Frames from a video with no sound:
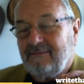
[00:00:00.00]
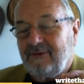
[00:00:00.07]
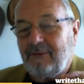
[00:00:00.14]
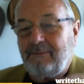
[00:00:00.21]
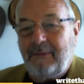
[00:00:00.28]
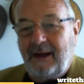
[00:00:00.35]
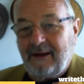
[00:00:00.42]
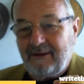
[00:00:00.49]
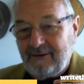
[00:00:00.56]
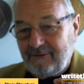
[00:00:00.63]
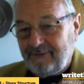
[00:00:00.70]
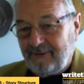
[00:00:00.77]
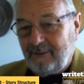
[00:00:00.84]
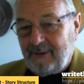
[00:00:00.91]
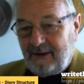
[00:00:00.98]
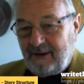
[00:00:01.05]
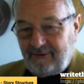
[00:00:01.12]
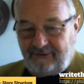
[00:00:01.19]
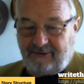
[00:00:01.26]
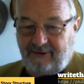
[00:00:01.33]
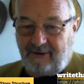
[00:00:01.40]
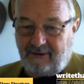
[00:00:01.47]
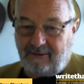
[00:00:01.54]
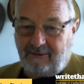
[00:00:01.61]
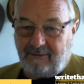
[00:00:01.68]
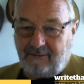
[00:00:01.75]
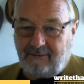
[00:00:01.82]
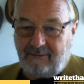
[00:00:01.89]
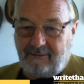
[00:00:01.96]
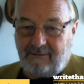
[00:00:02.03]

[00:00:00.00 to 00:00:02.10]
demanded from our soul,